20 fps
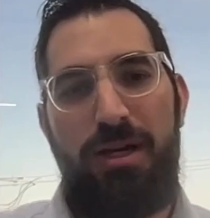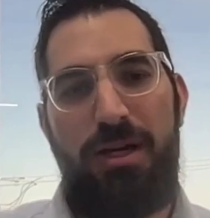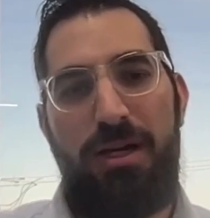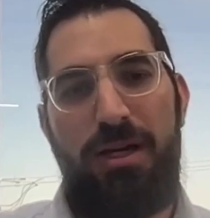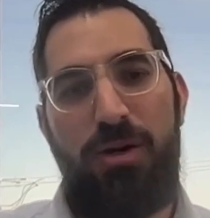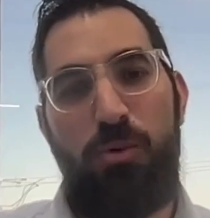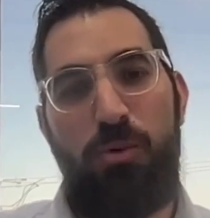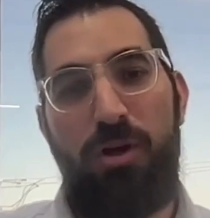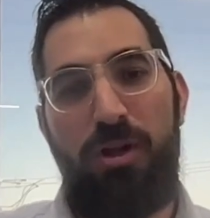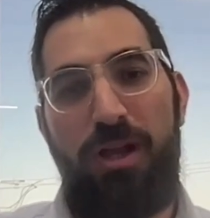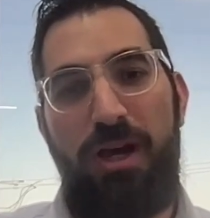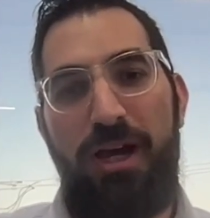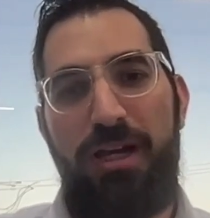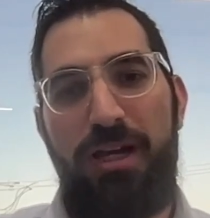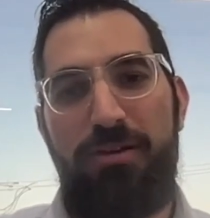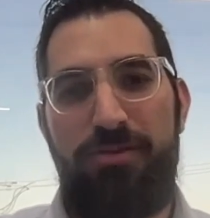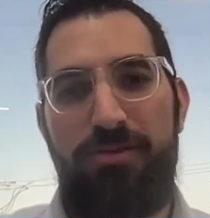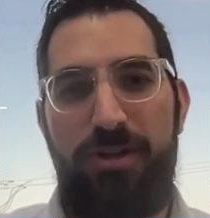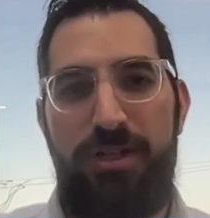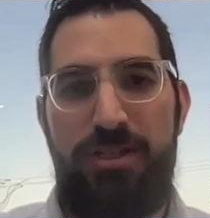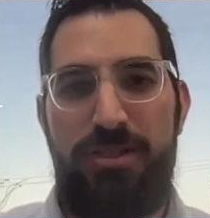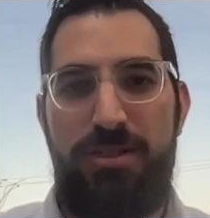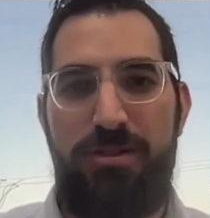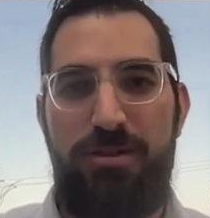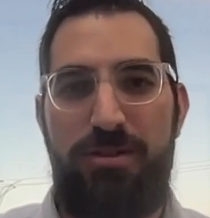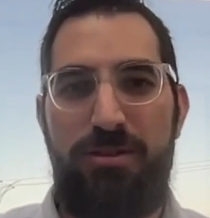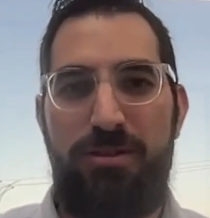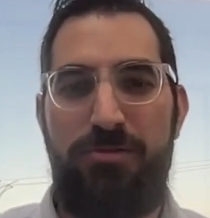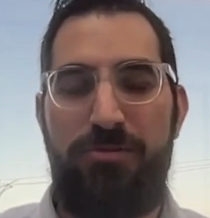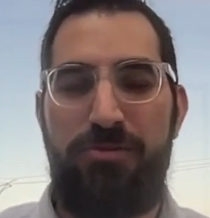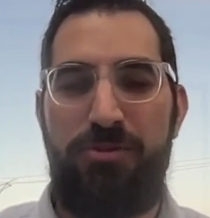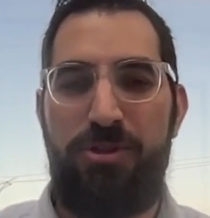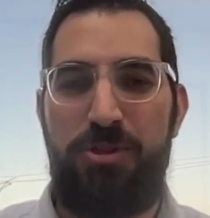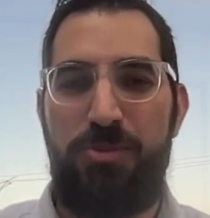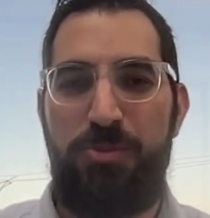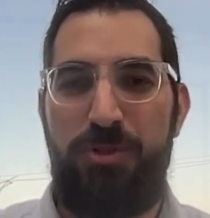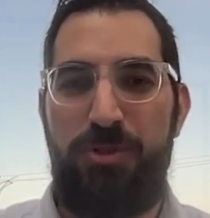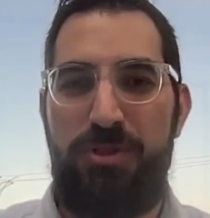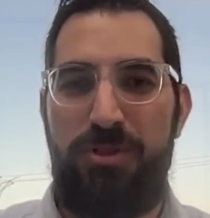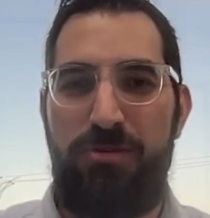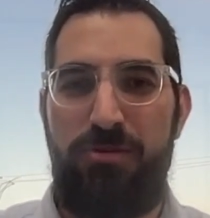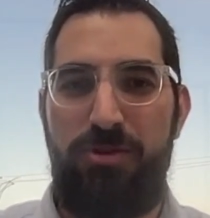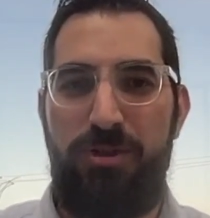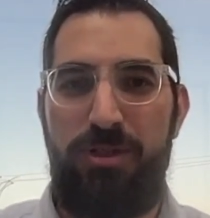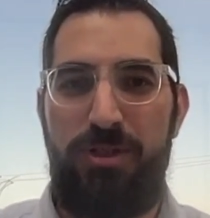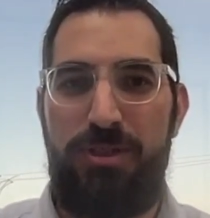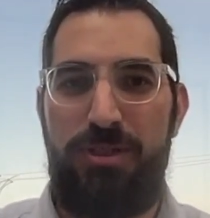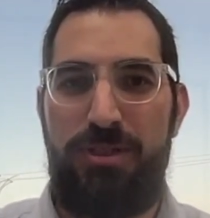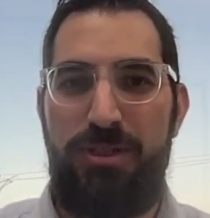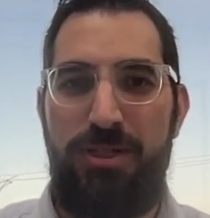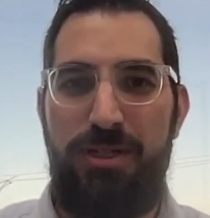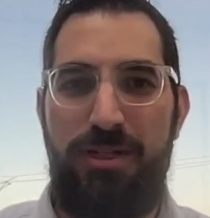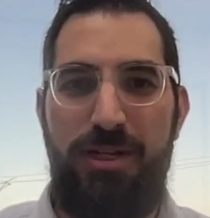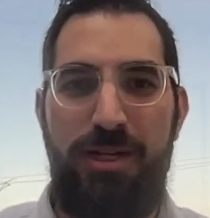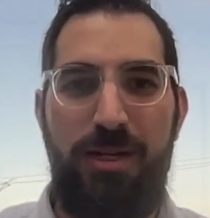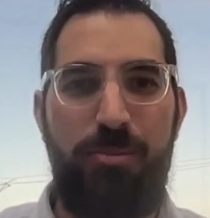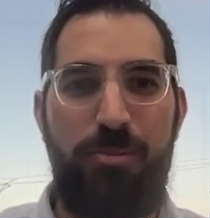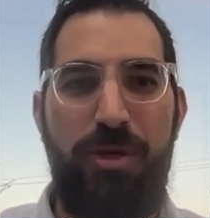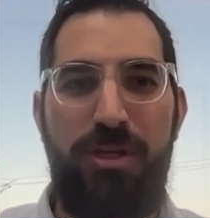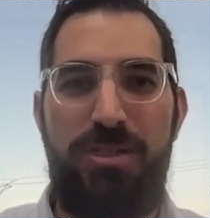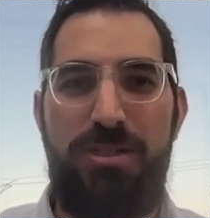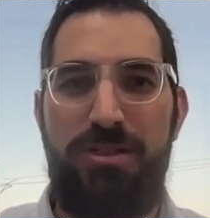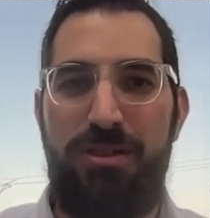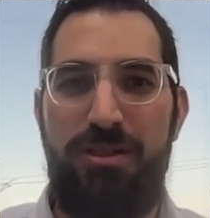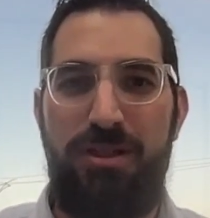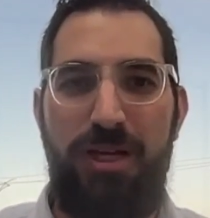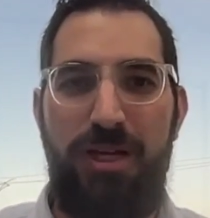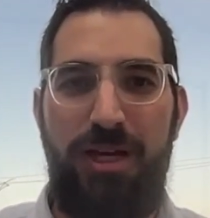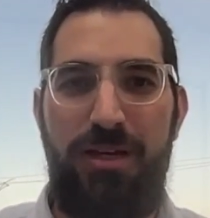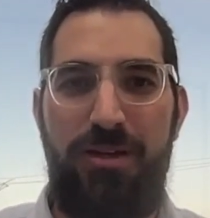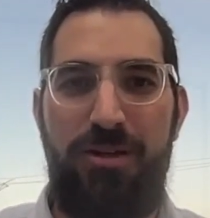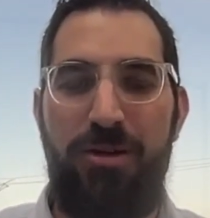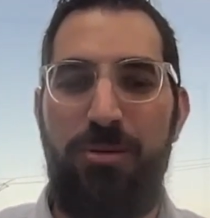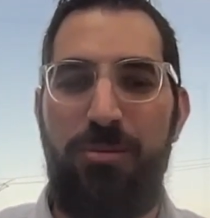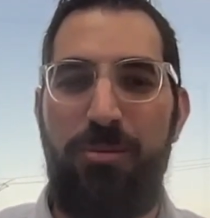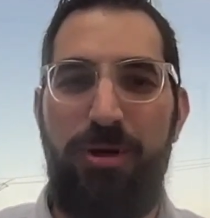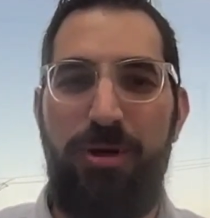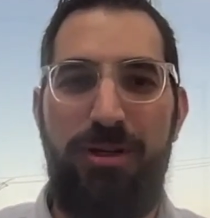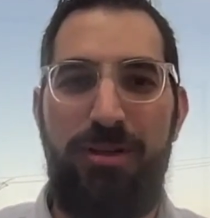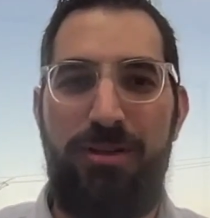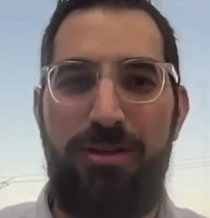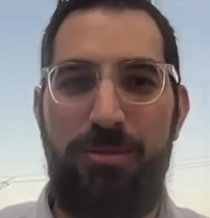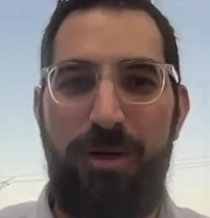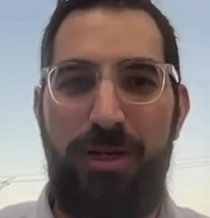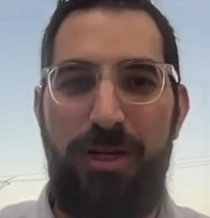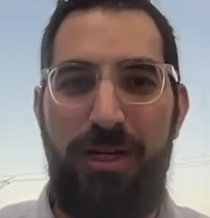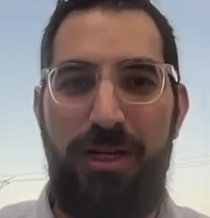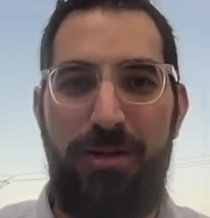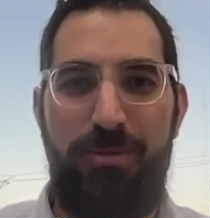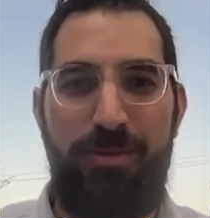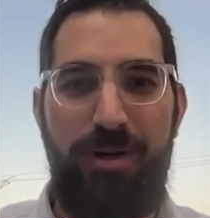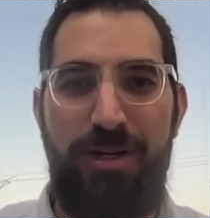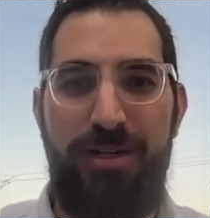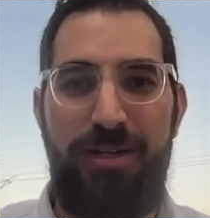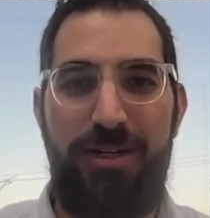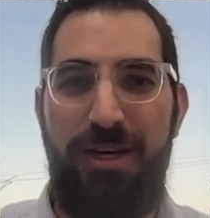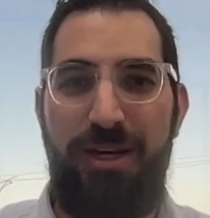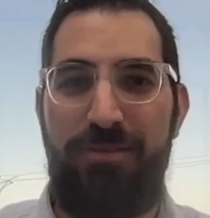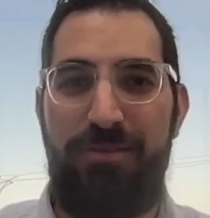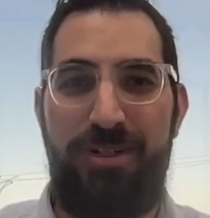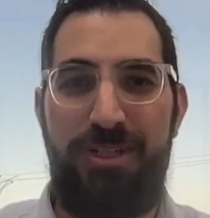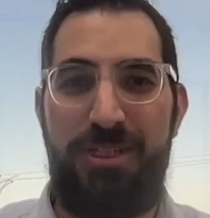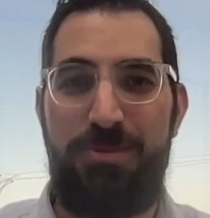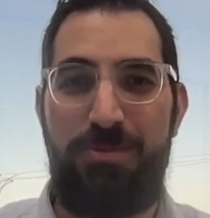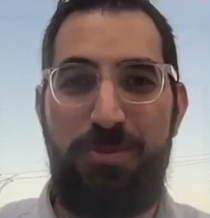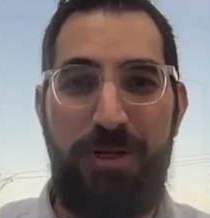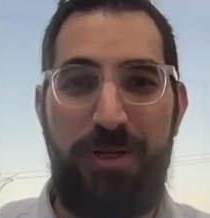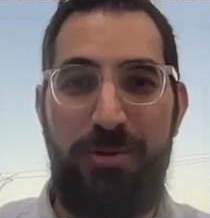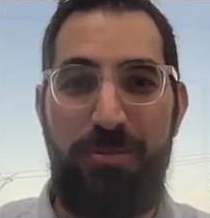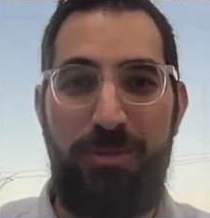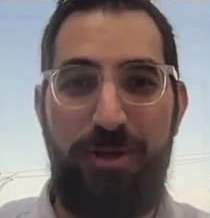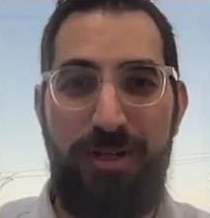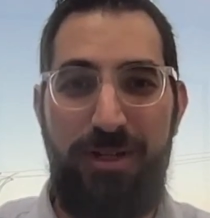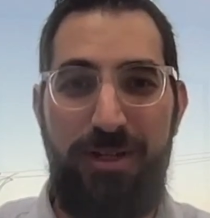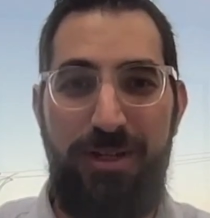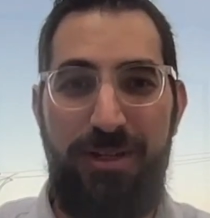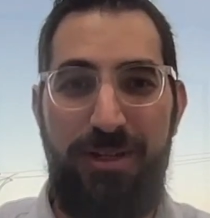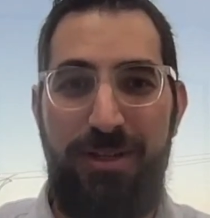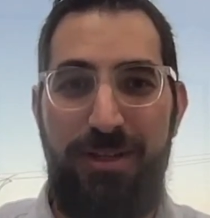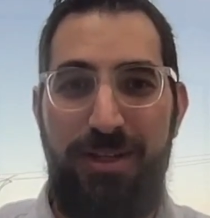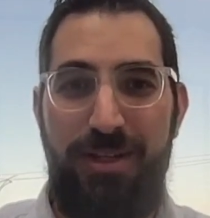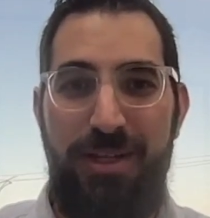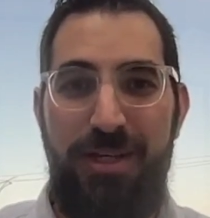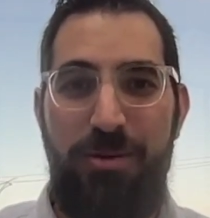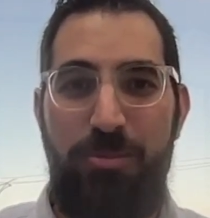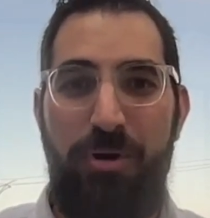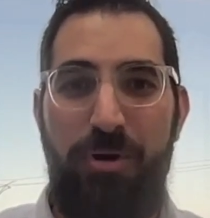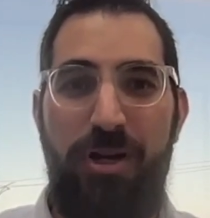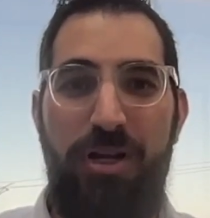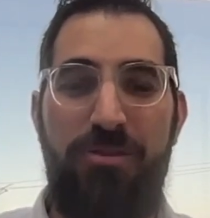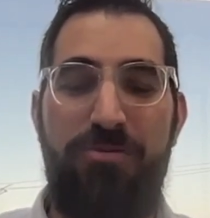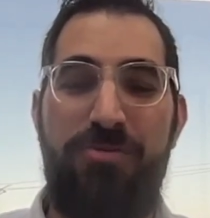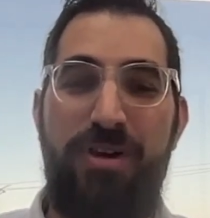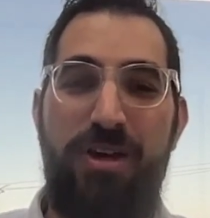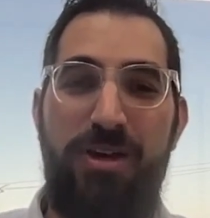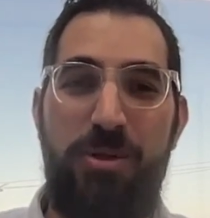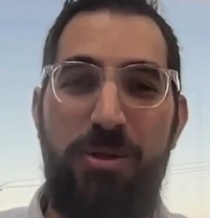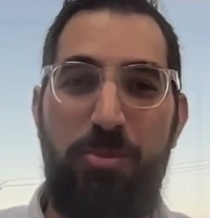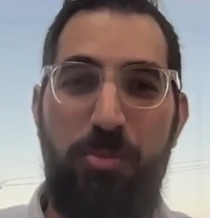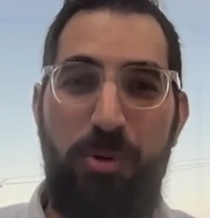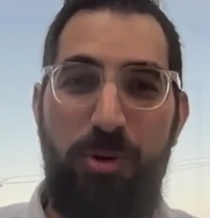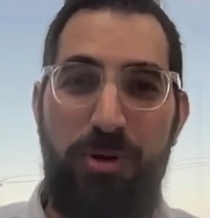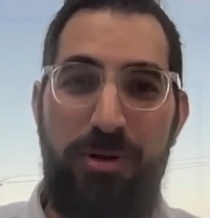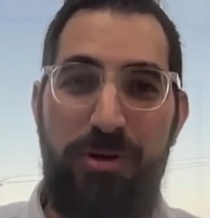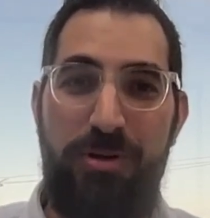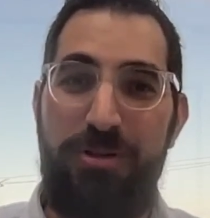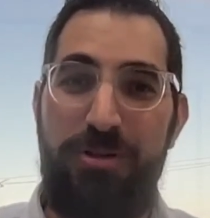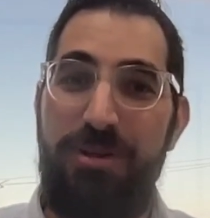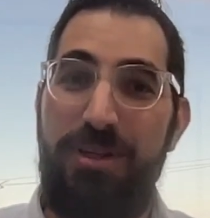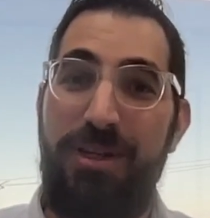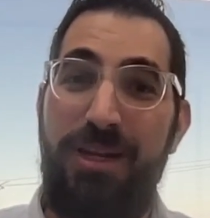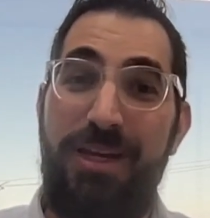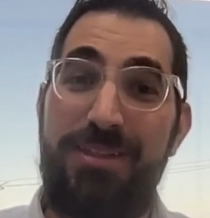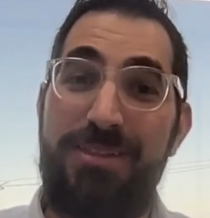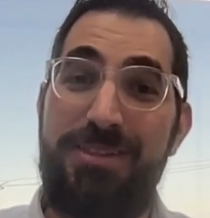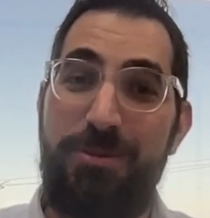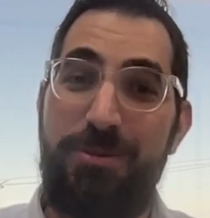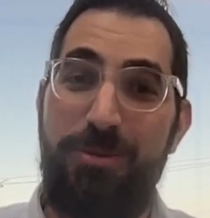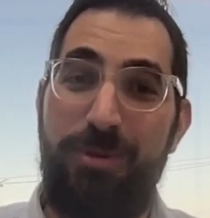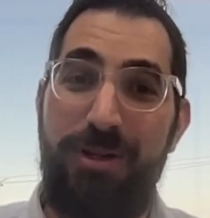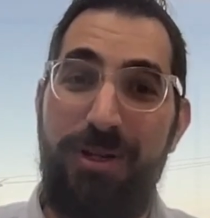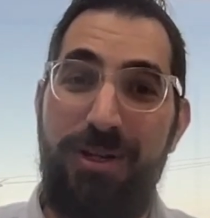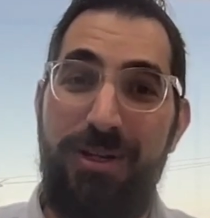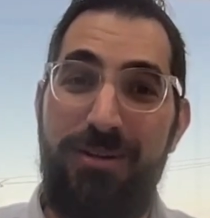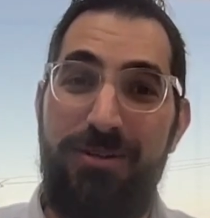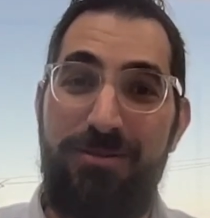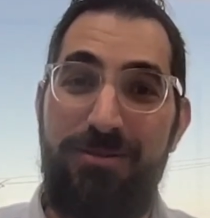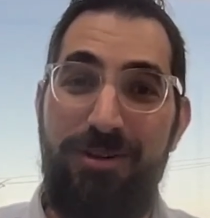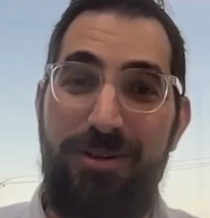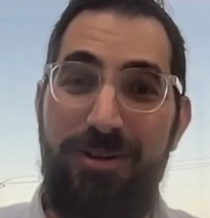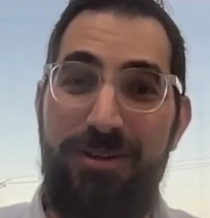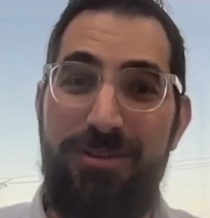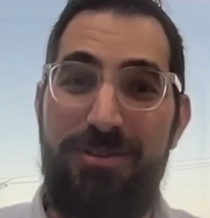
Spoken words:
Well, I invested in the first piece of real estate and I basically had no money to my name. I didn't have any spare money, but I found a partner that had some money, right?